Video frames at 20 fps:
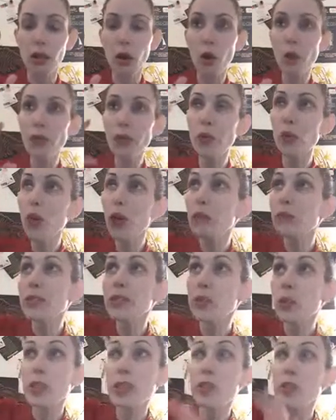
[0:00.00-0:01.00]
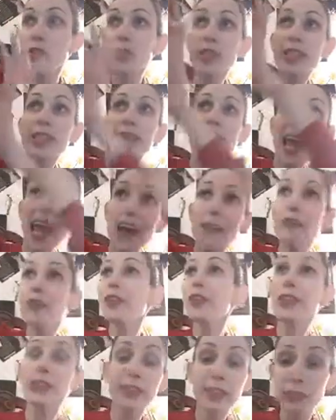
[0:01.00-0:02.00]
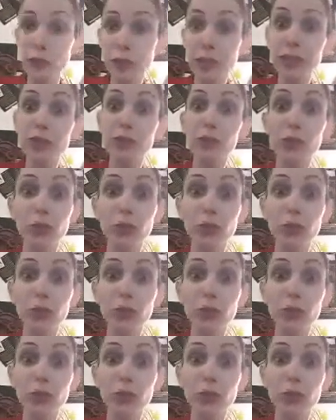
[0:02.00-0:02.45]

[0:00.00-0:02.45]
overwhelm is when you see everything that you need